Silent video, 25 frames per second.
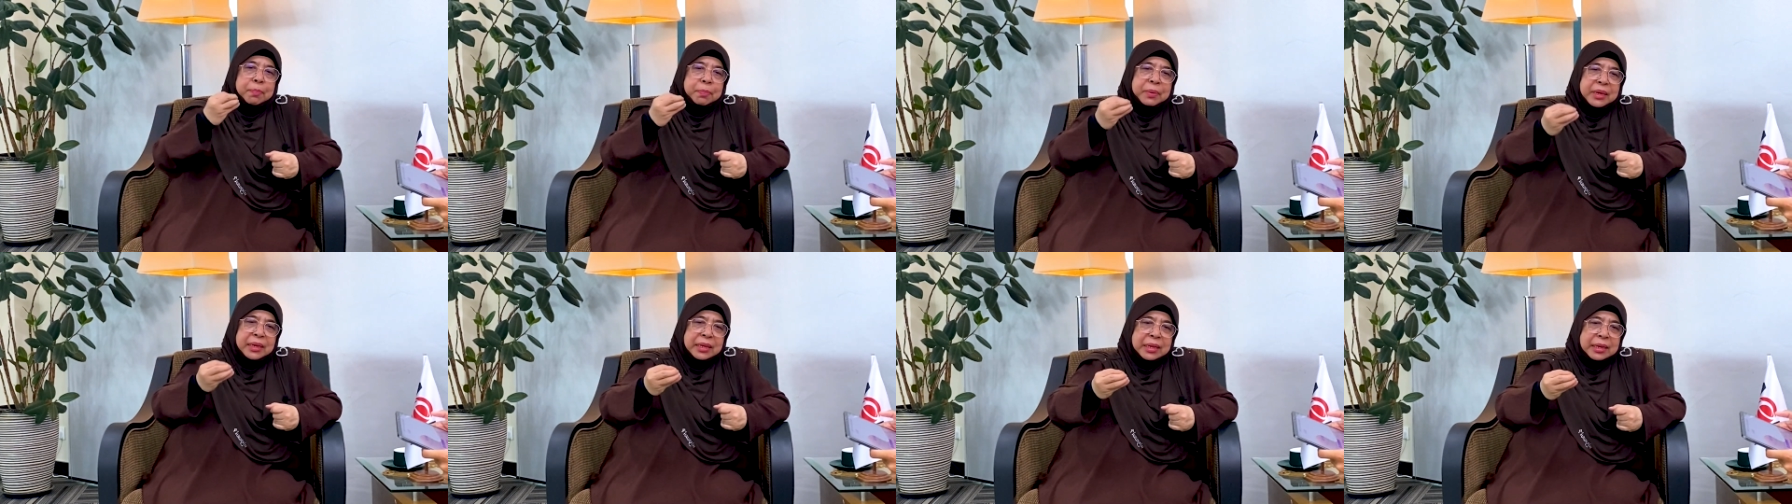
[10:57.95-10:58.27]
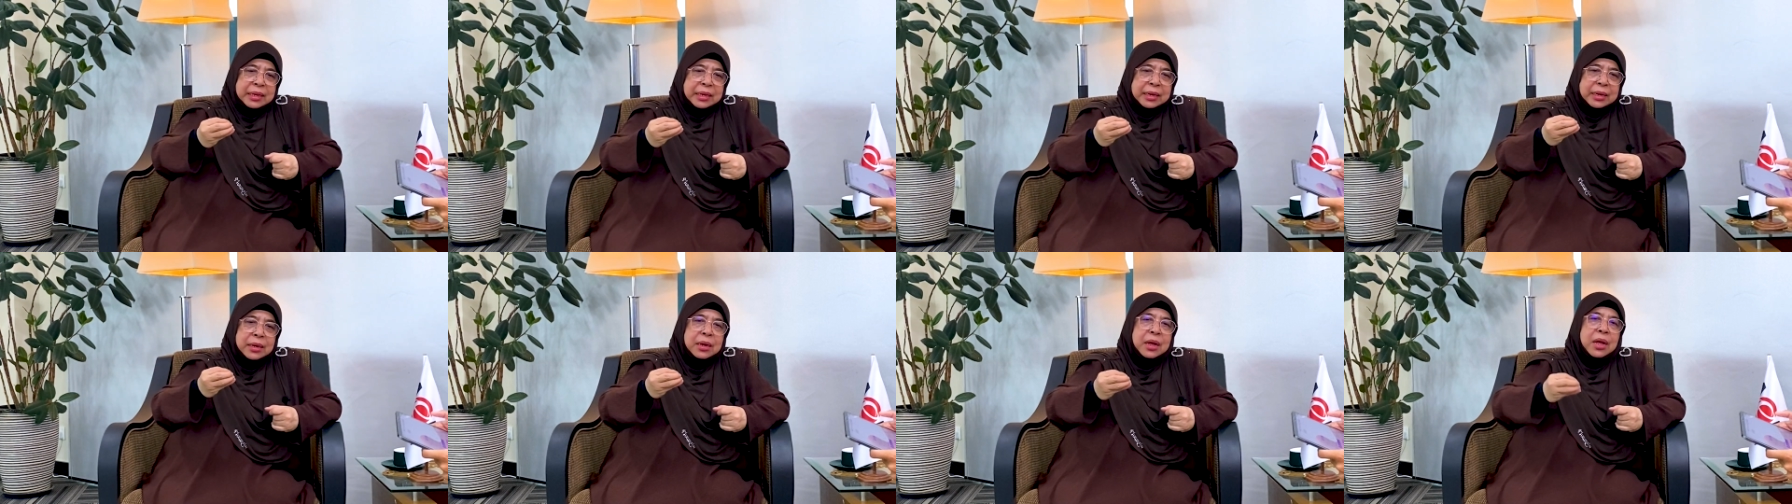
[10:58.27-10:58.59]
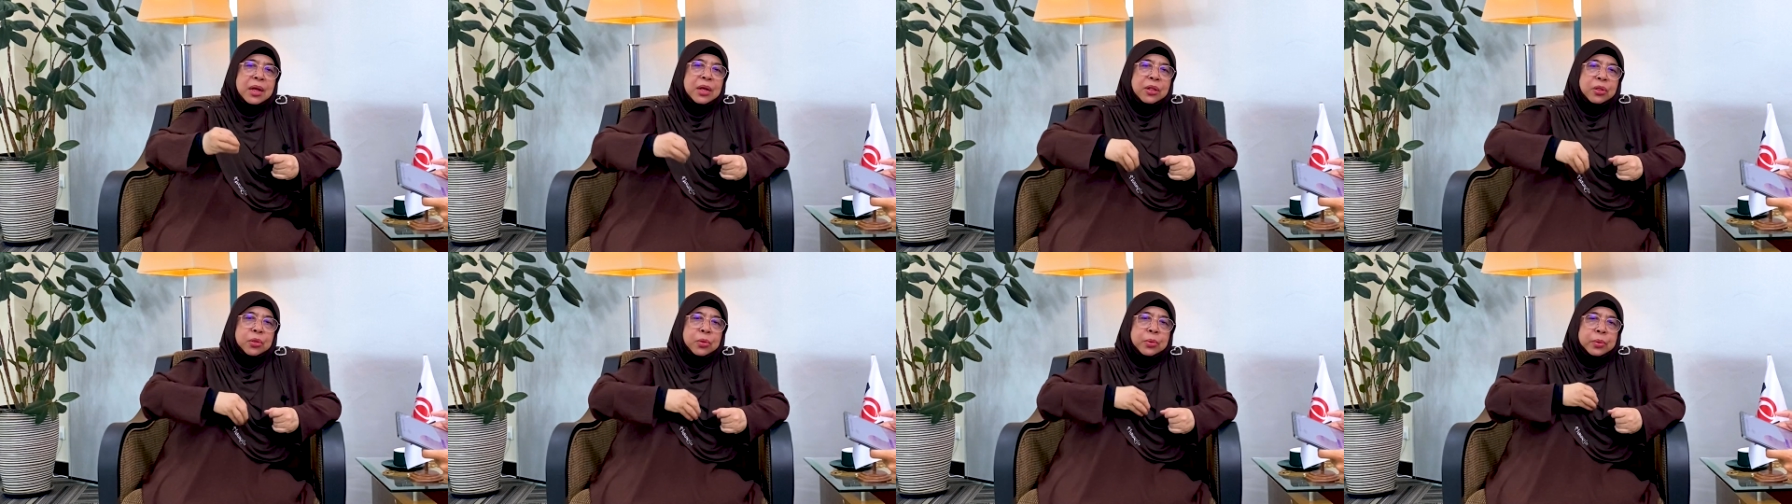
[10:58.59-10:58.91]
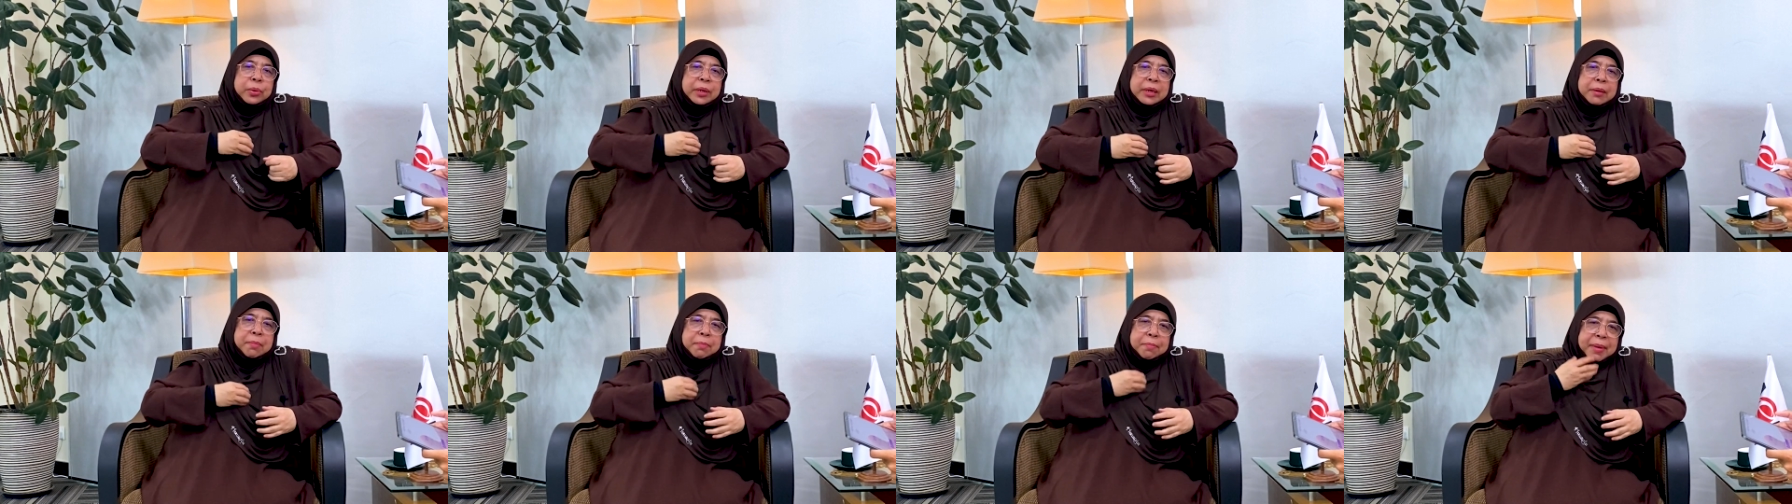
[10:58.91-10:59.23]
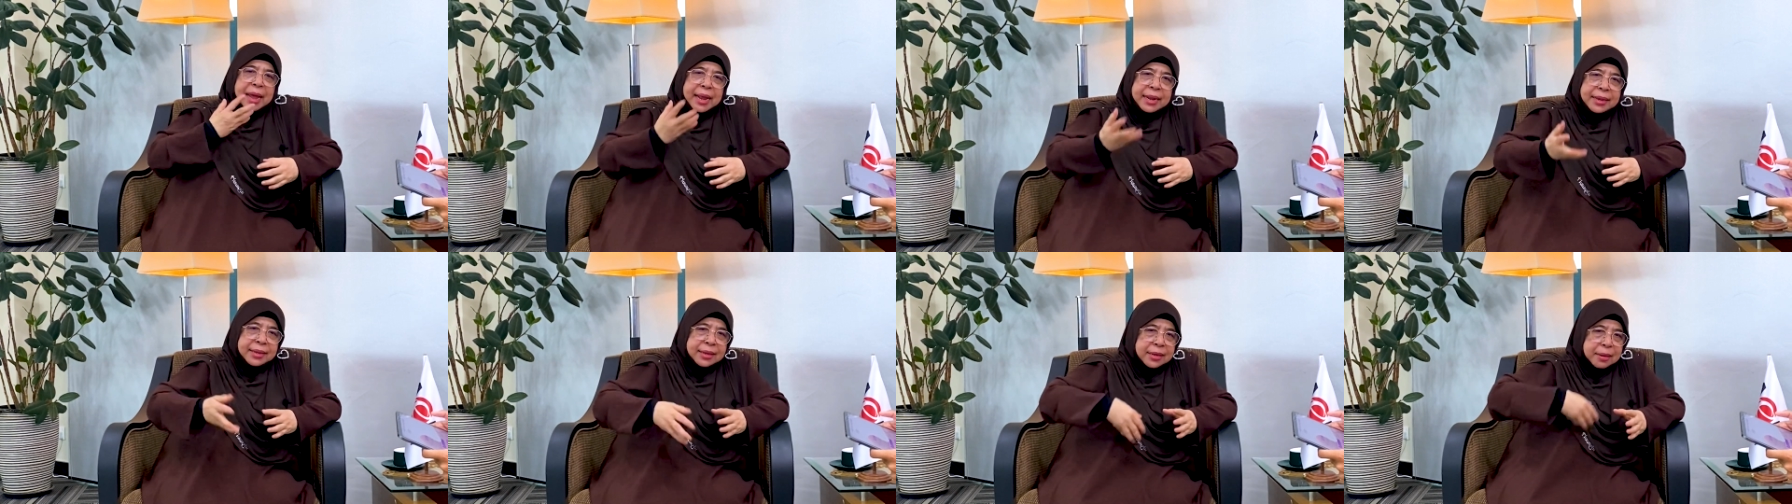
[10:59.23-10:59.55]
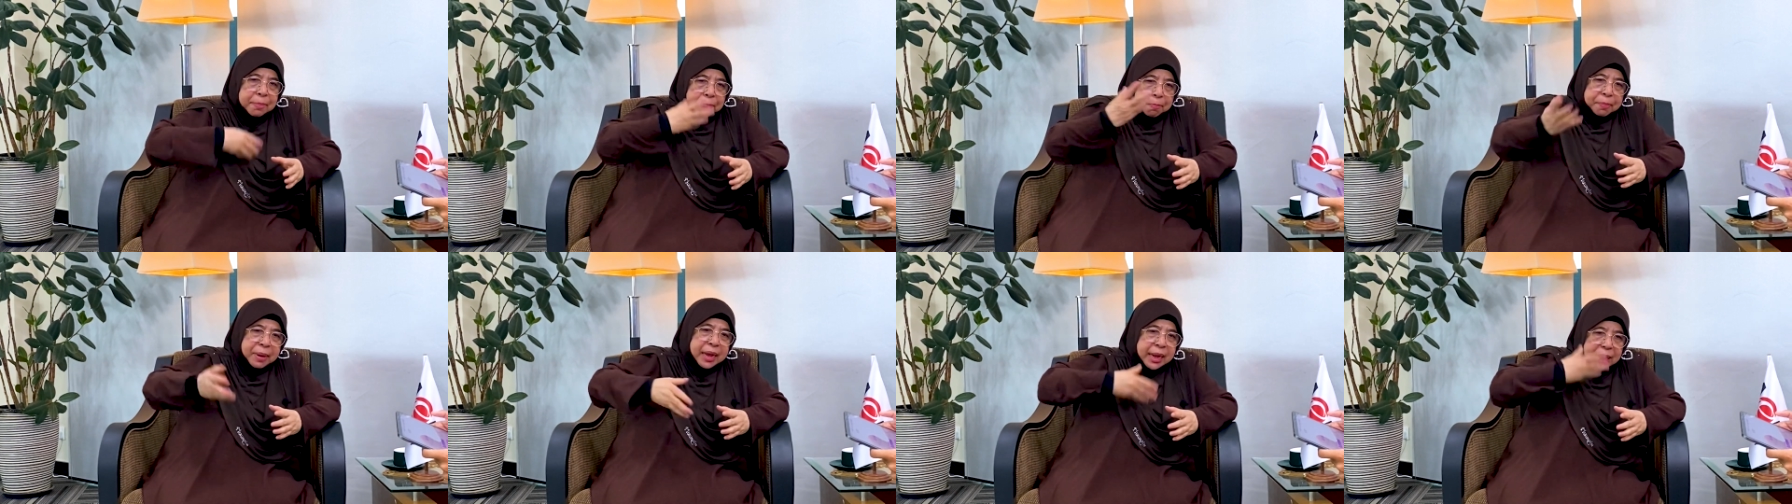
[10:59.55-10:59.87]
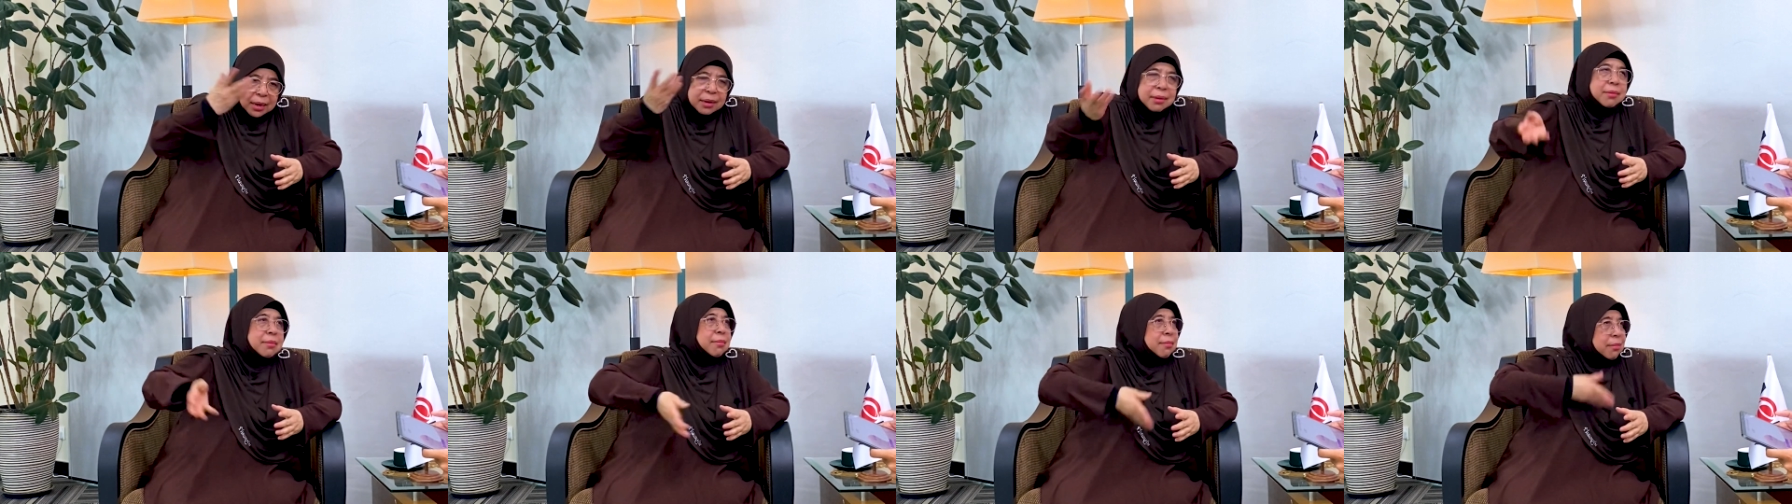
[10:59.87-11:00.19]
person to emancipate